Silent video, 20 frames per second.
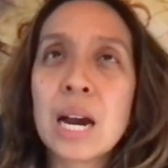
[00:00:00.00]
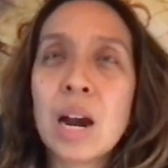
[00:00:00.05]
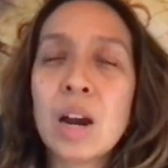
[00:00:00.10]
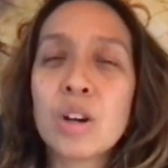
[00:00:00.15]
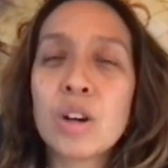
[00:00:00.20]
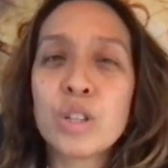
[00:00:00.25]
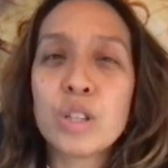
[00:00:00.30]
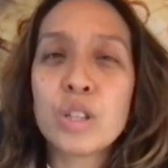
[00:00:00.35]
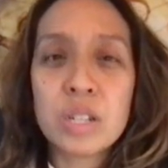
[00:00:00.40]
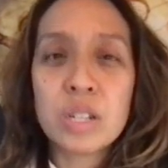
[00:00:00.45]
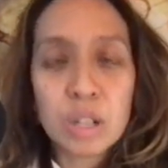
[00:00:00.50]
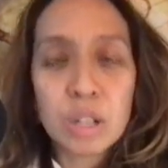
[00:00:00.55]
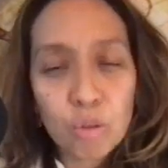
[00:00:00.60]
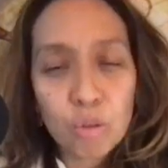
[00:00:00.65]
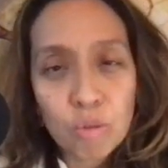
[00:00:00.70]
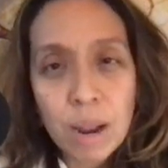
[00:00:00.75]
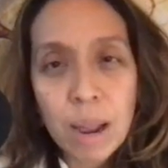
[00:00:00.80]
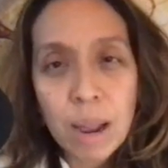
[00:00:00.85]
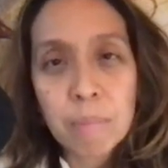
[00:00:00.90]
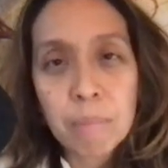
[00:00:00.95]
are still
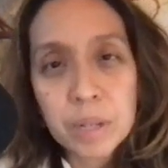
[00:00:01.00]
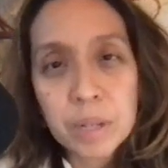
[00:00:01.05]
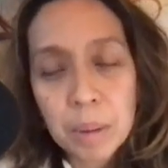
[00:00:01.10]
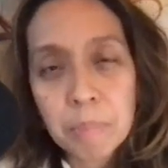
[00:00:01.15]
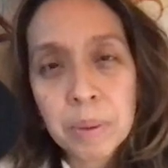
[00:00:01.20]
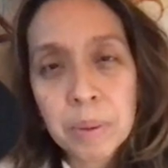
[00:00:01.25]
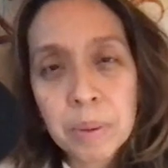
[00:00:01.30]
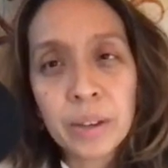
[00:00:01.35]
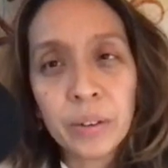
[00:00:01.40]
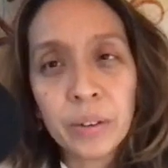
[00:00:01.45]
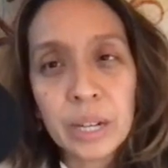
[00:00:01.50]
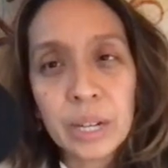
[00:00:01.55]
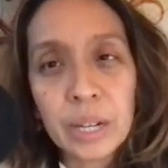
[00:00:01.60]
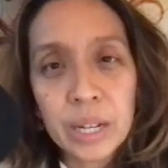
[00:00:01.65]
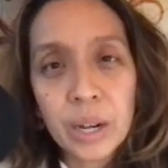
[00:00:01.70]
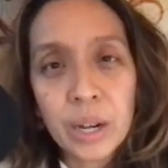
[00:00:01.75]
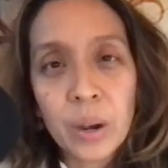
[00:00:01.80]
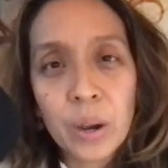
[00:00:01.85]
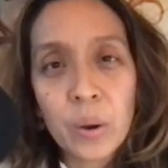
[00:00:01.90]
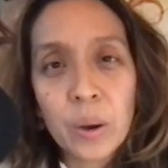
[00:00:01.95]
wrapped up in their
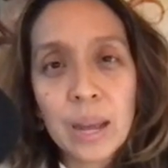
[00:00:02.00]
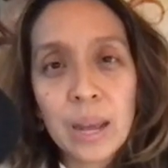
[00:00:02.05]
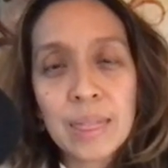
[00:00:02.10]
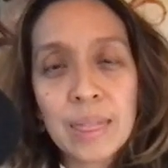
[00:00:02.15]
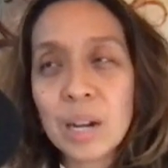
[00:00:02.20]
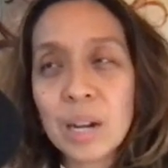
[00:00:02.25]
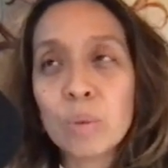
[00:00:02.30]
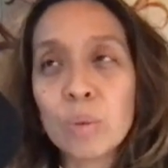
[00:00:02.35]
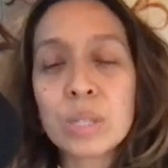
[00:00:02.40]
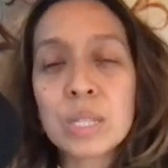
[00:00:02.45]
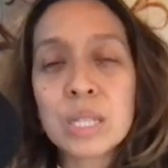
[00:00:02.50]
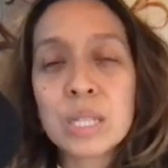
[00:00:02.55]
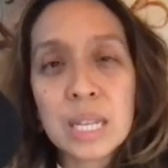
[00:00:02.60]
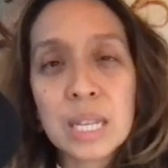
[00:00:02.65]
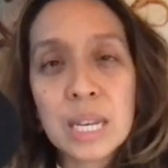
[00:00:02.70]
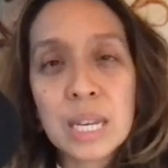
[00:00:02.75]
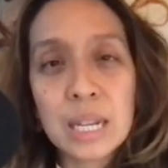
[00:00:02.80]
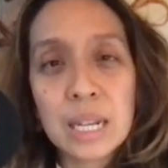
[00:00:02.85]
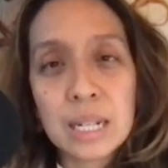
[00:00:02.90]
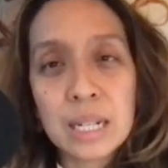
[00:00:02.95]
ego and they don't
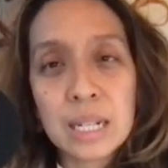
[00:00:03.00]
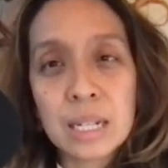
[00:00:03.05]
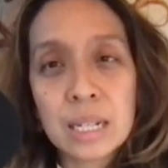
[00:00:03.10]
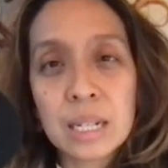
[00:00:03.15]
see it.